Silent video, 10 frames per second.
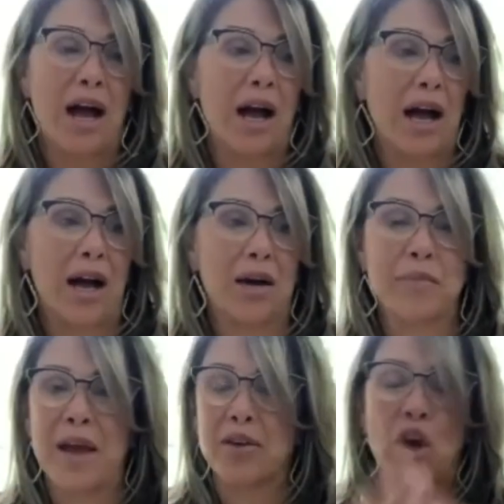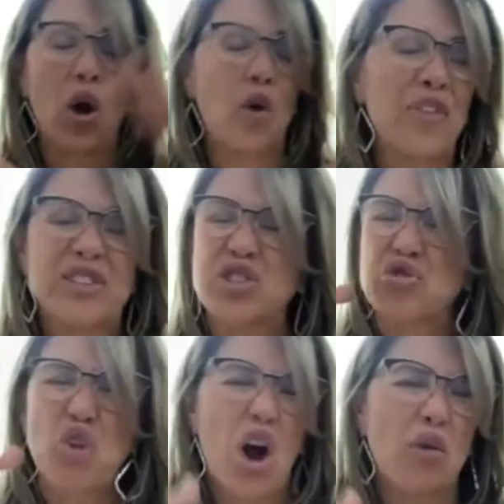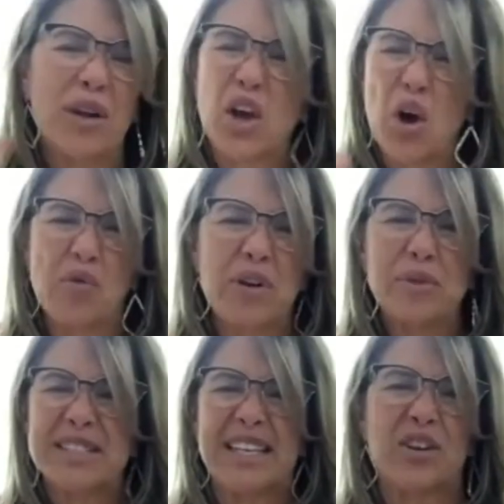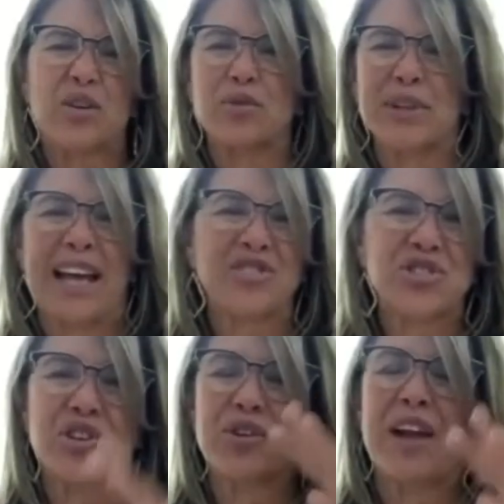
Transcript: Uh, COVID strong when COVID was here last year,